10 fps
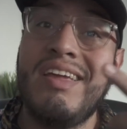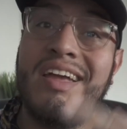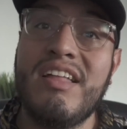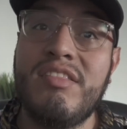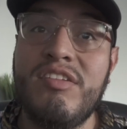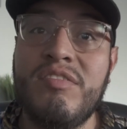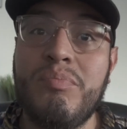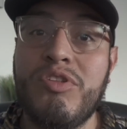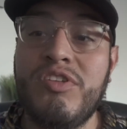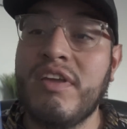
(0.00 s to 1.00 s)
I got this
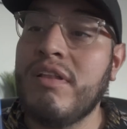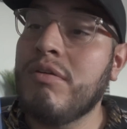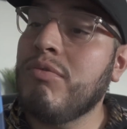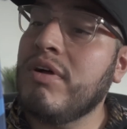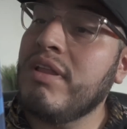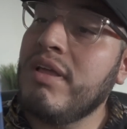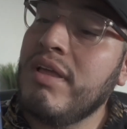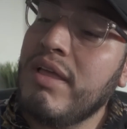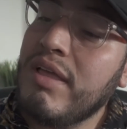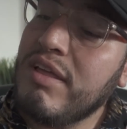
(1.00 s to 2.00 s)
particular one
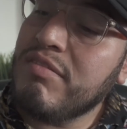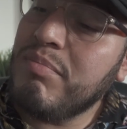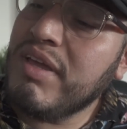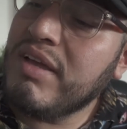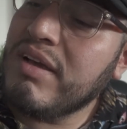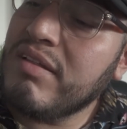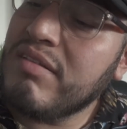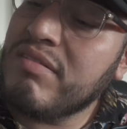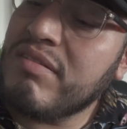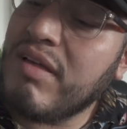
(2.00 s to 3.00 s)
is
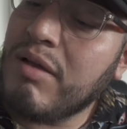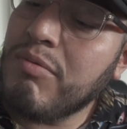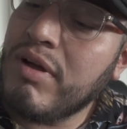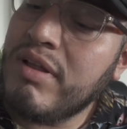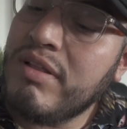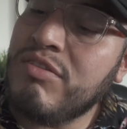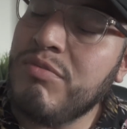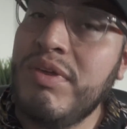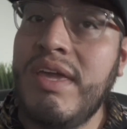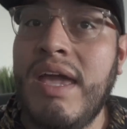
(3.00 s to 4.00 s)
because I wanted to
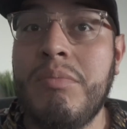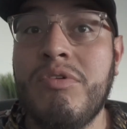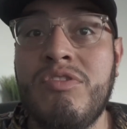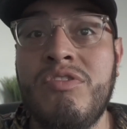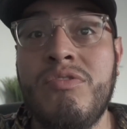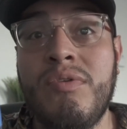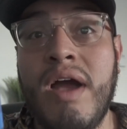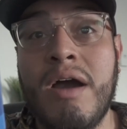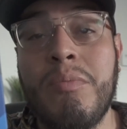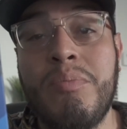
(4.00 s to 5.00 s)
be able to
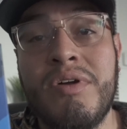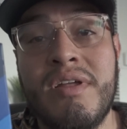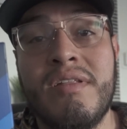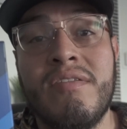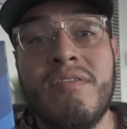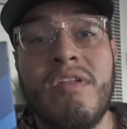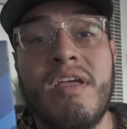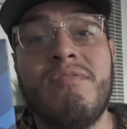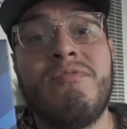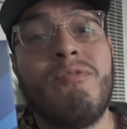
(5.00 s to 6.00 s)
output
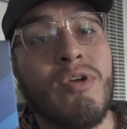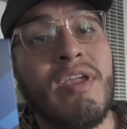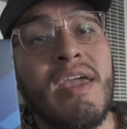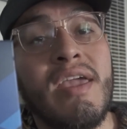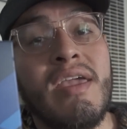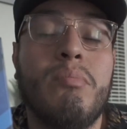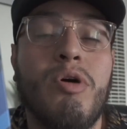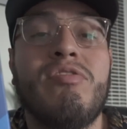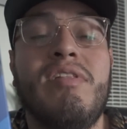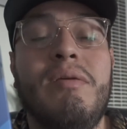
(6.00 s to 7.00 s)
in 4K,
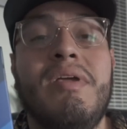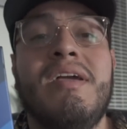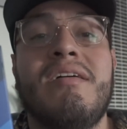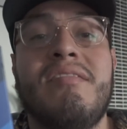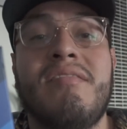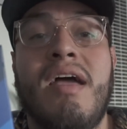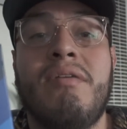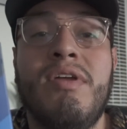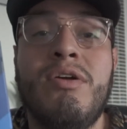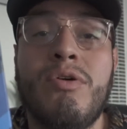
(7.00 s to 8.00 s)
mostly because I
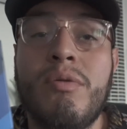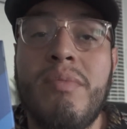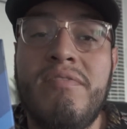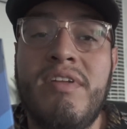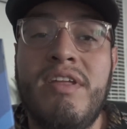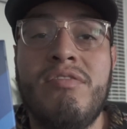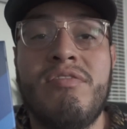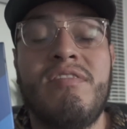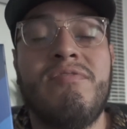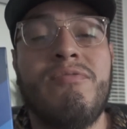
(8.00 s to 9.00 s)
record my
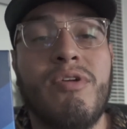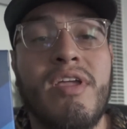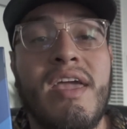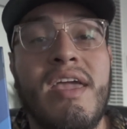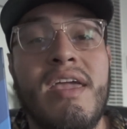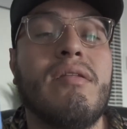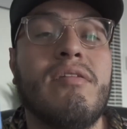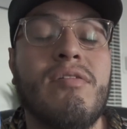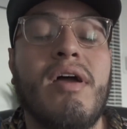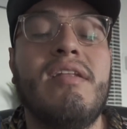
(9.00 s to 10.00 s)
videos in 4K,
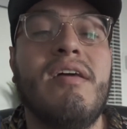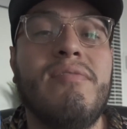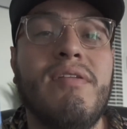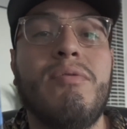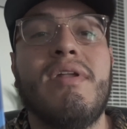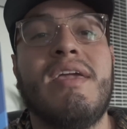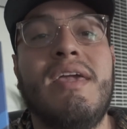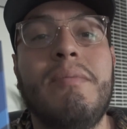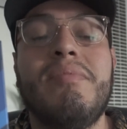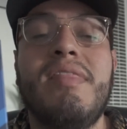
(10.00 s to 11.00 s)
so I definitely want to
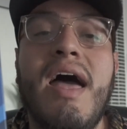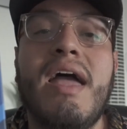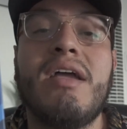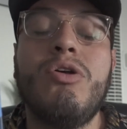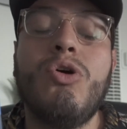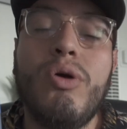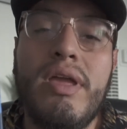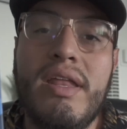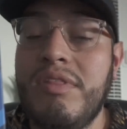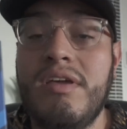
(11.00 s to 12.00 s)
keep that
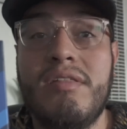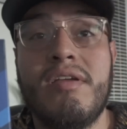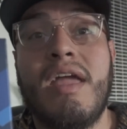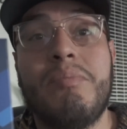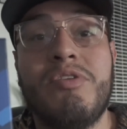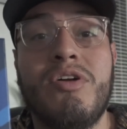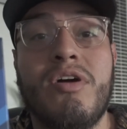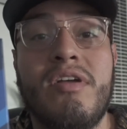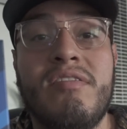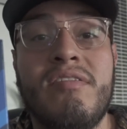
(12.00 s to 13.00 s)
going. The other capture
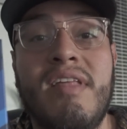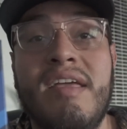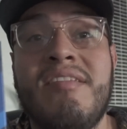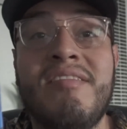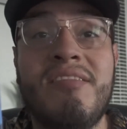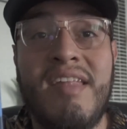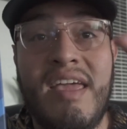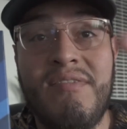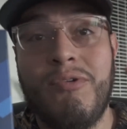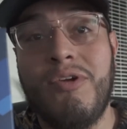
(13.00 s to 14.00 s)
cards, they
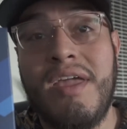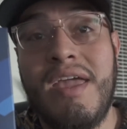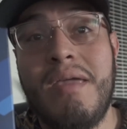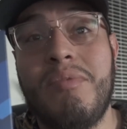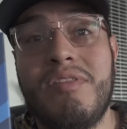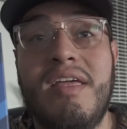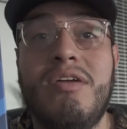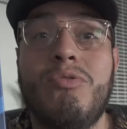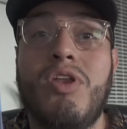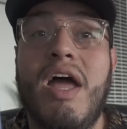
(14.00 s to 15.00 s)
say 4K, but they
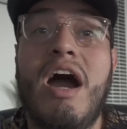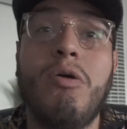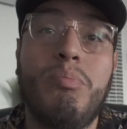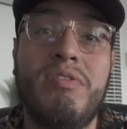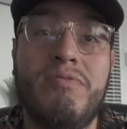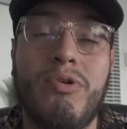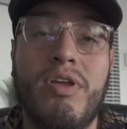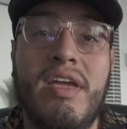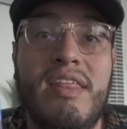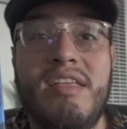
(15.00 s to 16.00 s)
don't output
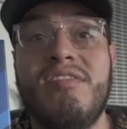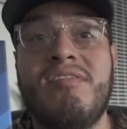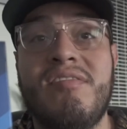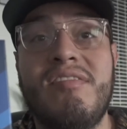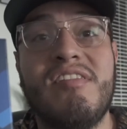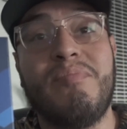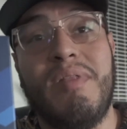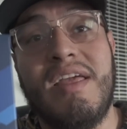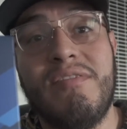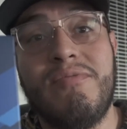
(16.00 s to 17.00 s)
4K. They just
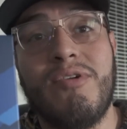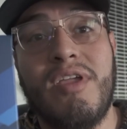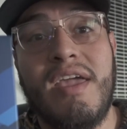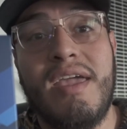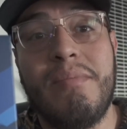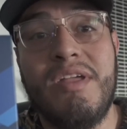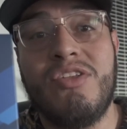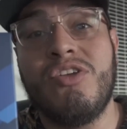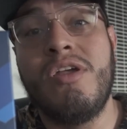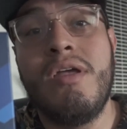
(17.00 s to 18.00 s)
display the 4K
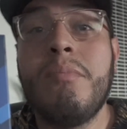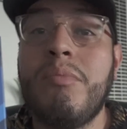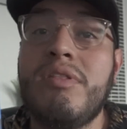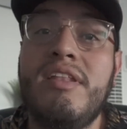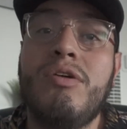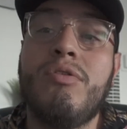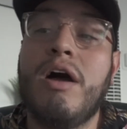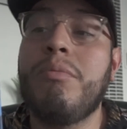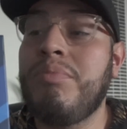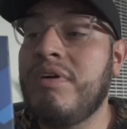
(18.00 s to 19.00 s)
image, but they don't
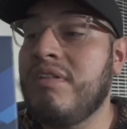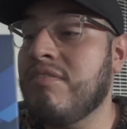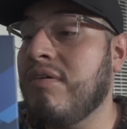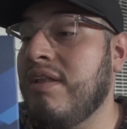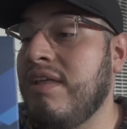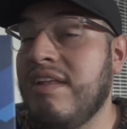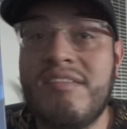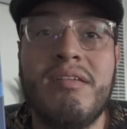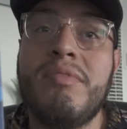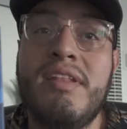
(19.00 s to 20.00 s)
output, so I needed
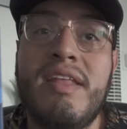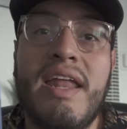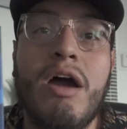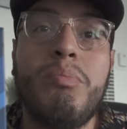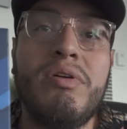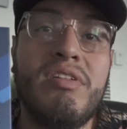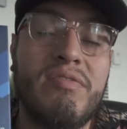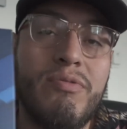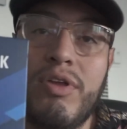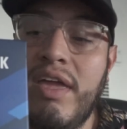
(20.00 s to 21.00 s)
something that outputs
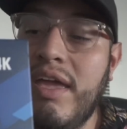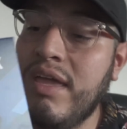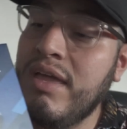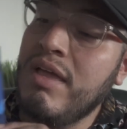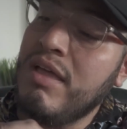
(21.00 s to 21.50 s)
4K.